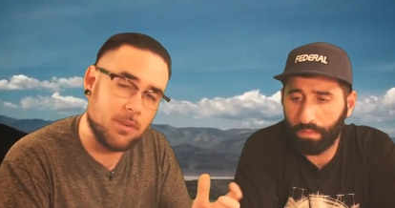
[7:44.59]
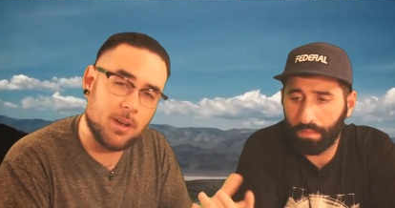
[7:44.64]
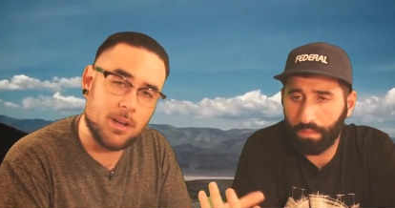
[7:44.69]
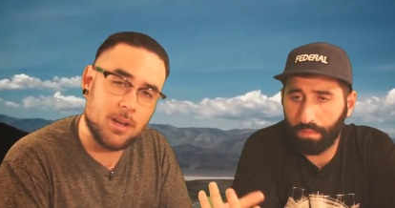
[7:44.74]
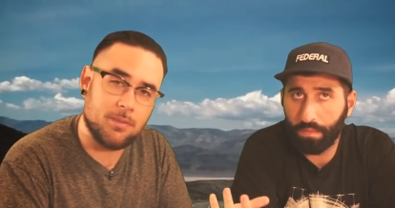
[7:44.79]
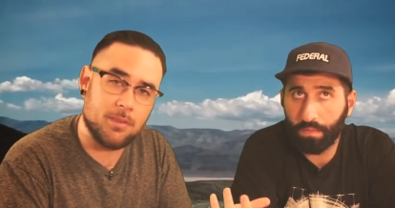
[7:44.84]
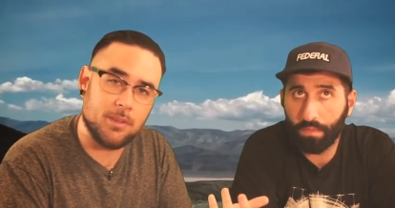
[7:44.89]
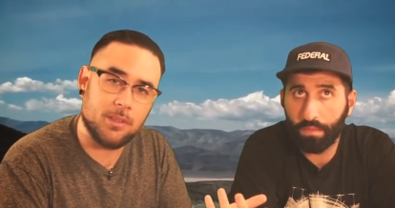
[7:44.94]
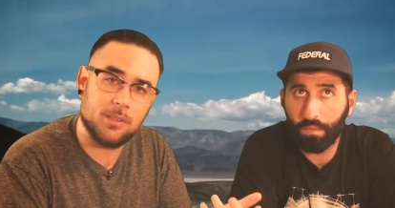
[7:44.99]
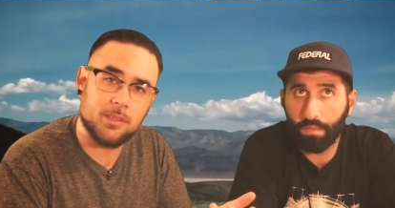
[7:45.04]

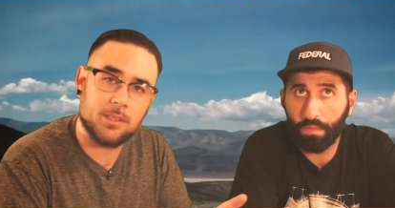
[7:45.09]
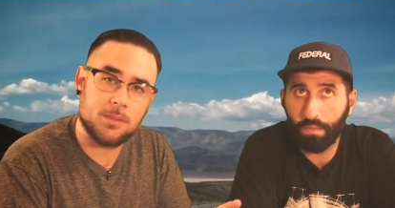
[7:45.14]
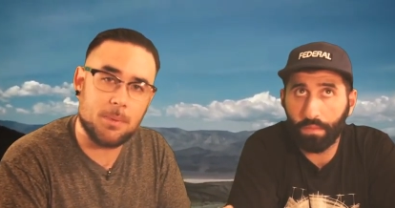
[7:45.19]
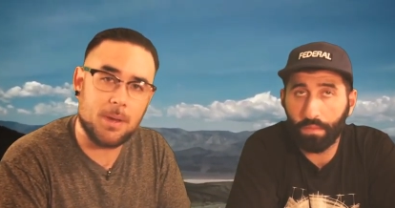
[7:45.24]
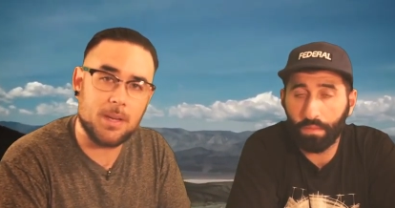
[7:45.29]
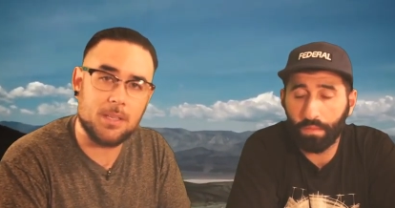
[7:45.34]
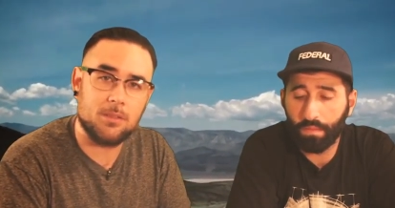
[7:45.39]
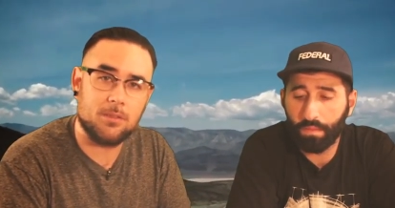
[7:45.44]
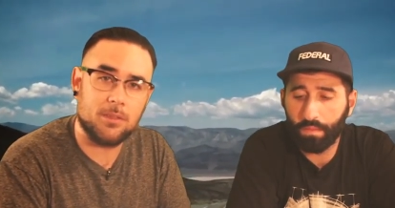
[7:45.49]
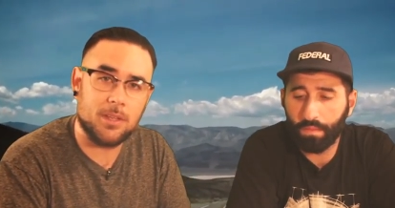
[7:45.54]
Speaker 1: relevant
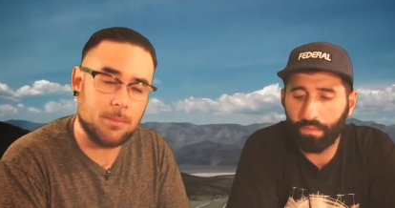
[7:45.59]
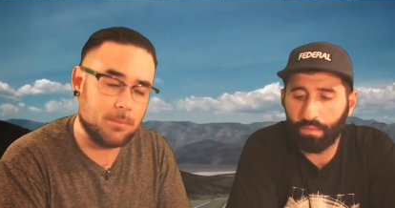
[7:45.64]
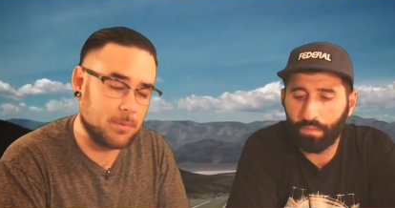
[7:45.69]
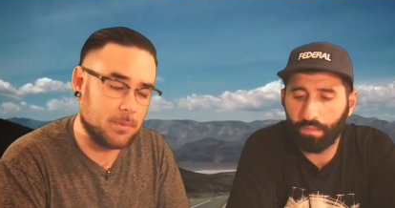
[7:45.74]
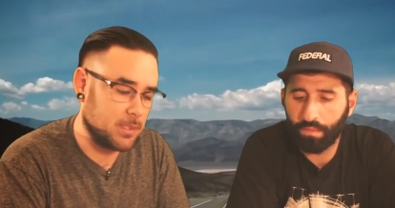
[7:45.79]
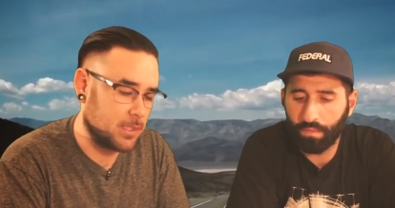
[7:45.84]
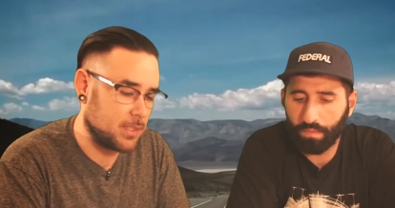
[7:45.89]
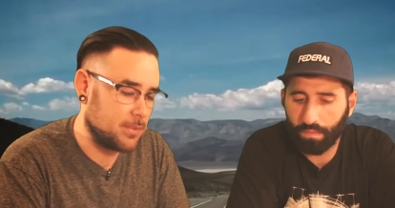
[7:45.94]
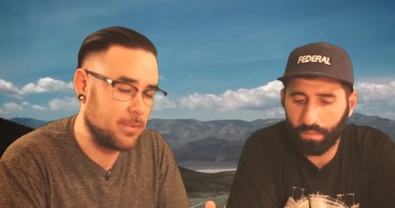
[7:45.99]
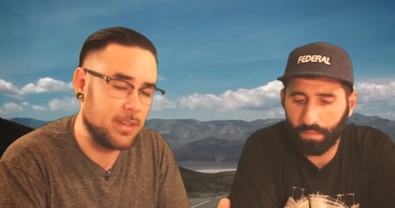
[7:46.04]
spacer
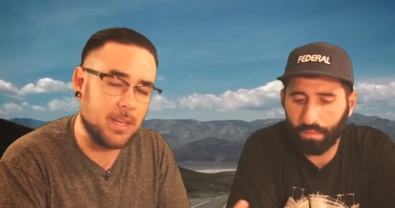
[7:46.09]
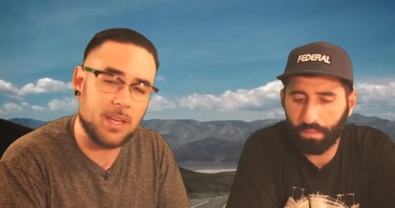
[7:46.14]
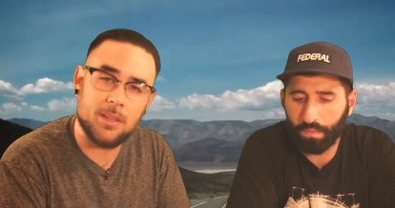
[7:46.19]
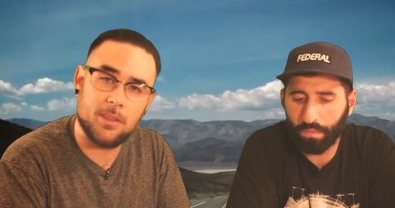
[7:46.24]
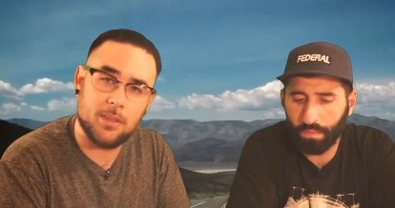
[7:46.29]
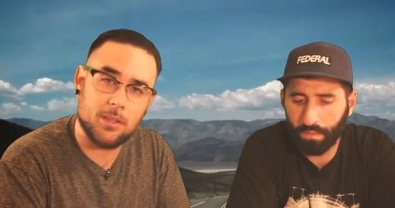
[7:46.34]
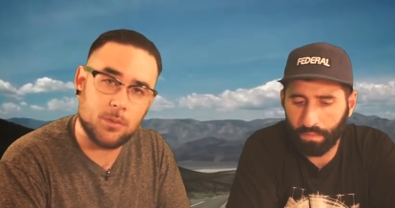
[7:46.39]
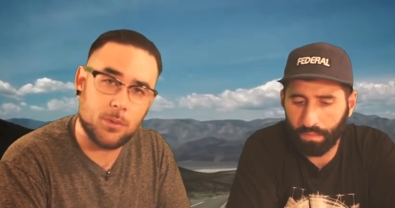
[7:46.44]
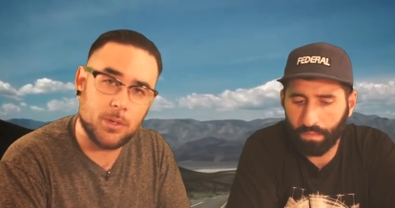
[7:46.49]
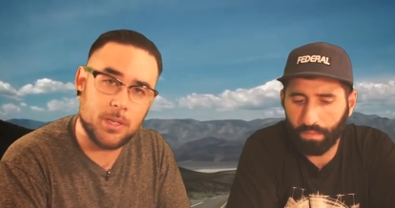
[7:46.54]
adapters to fit
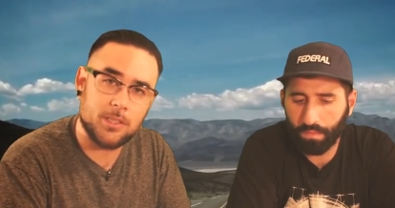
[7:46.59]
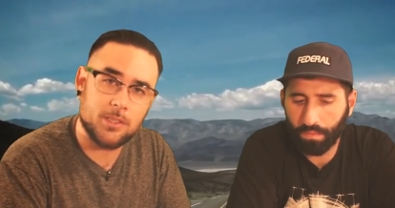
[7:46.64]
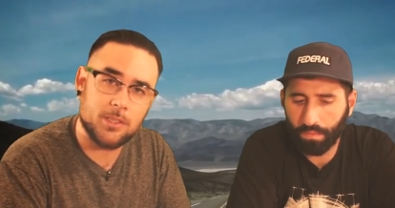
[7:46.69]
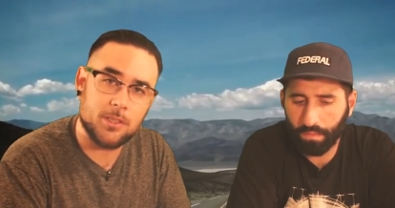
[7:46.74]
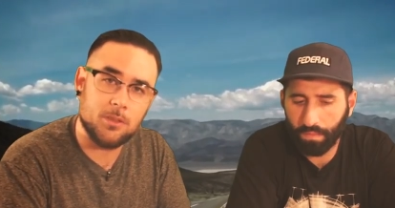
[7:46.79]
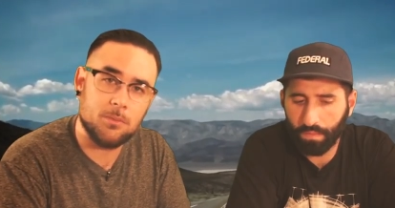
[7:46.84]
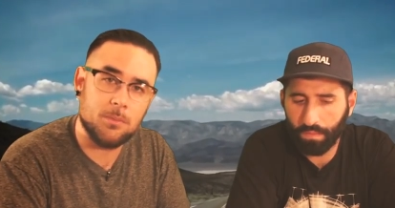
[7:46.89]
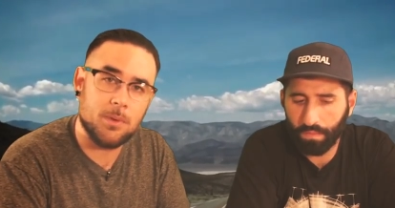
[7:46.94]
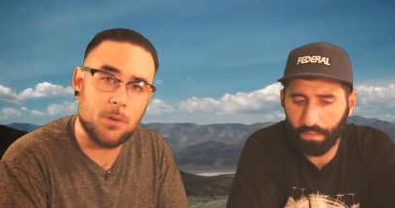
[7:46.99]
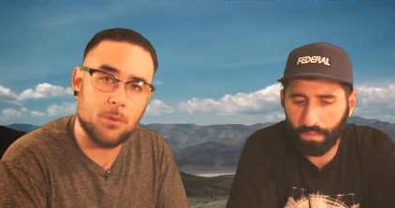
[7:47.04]
either
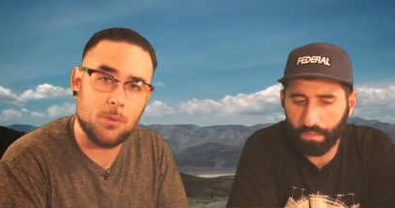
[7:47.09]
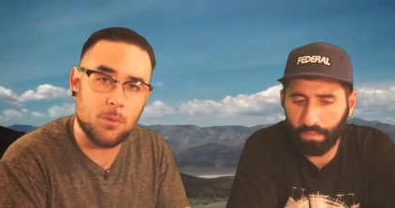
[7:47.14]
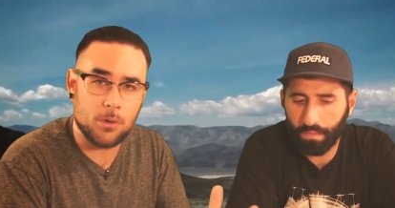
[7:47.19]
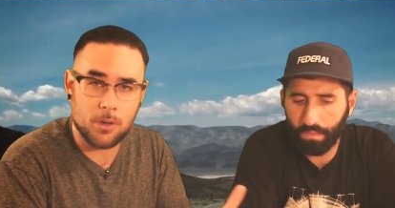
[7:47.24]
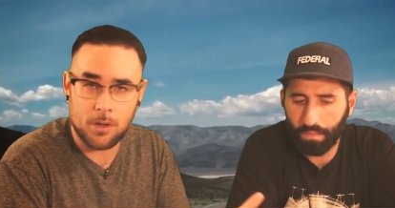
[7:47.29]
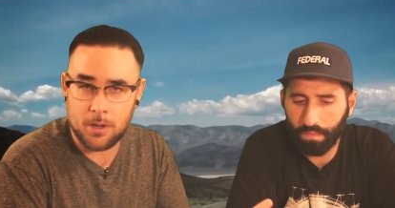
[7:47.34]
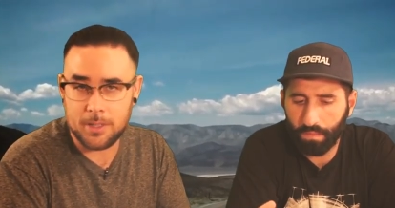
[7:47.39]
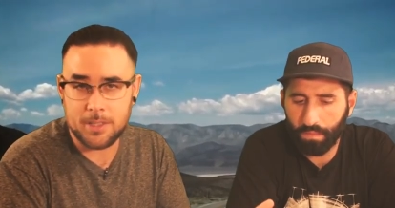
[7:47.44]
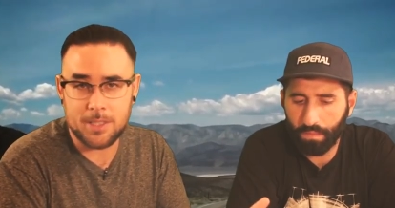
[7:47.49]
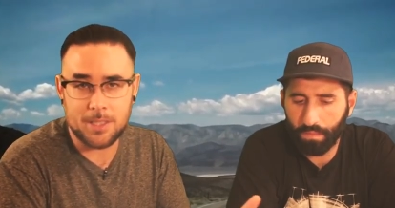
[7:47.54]
22mm or
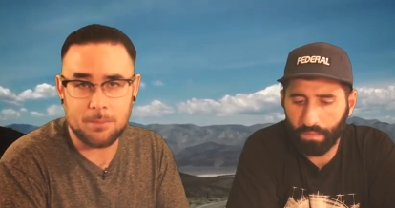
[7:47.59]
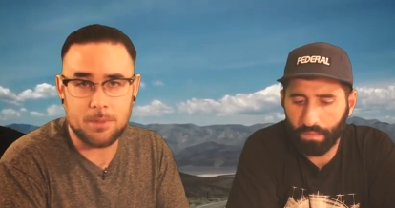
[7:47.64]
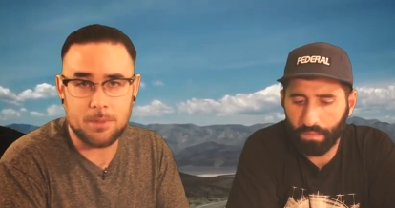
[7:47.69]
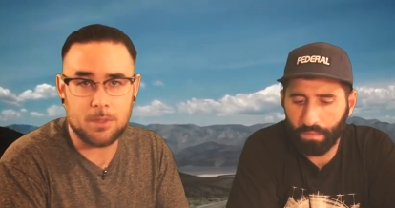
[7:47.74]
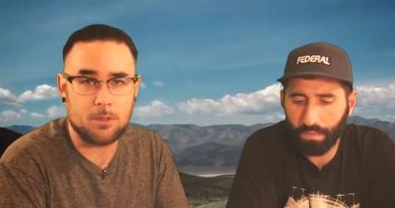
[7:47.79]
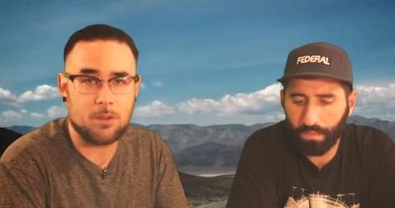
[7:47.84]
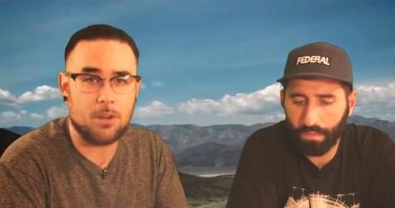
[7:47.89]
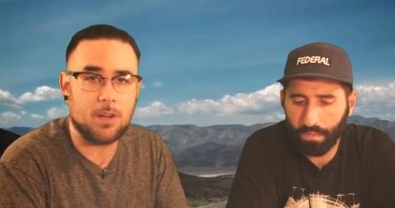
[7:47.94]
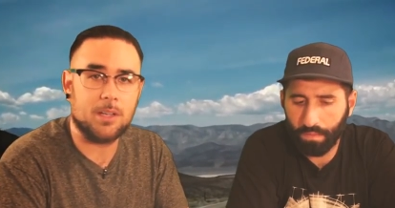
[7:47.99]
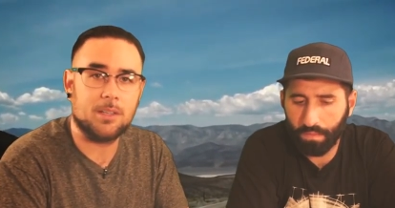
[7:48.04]

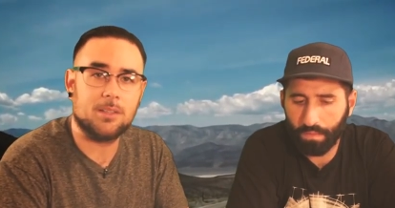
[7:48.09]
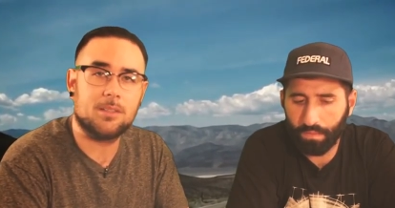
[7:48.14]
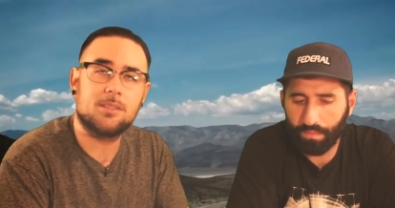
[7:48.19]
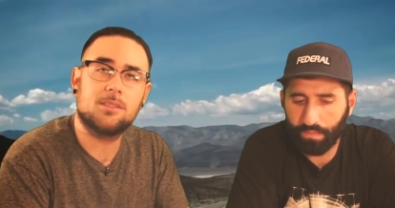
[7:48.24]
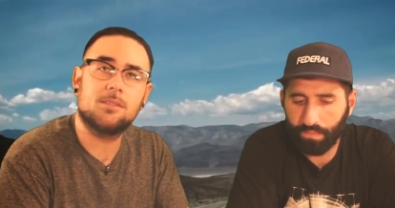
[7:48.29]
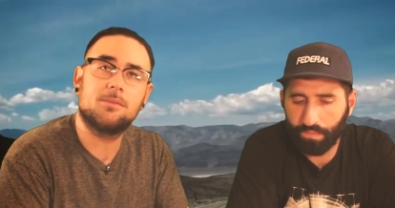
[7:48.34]
19mm cranks.